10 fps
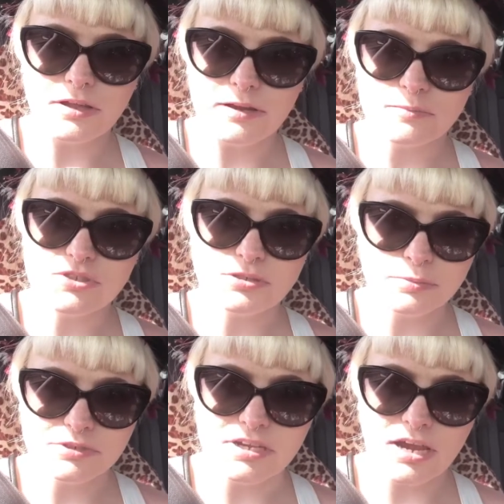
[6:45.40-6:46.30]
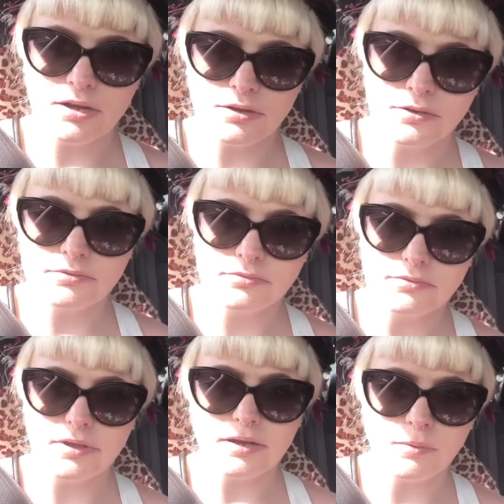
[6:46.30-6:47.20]
and I'm super tired
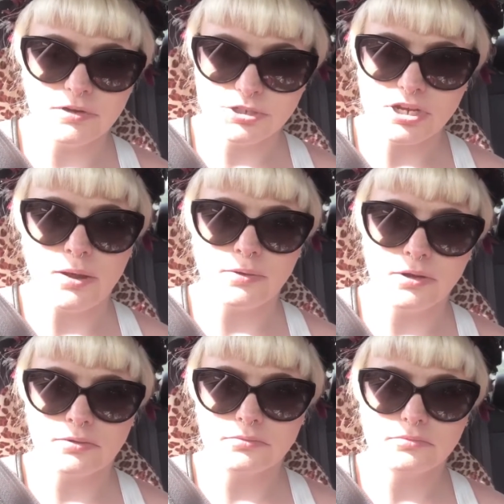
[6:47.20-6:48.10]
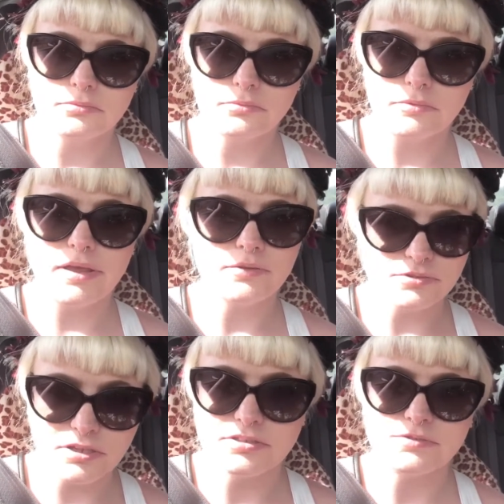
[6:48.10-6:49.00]
shower and
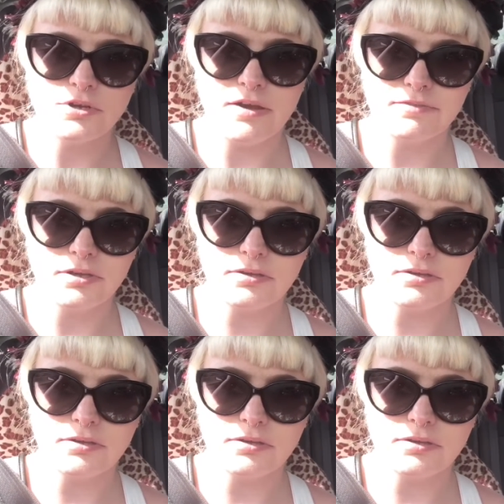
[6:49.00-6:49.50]
there's lots of traffic.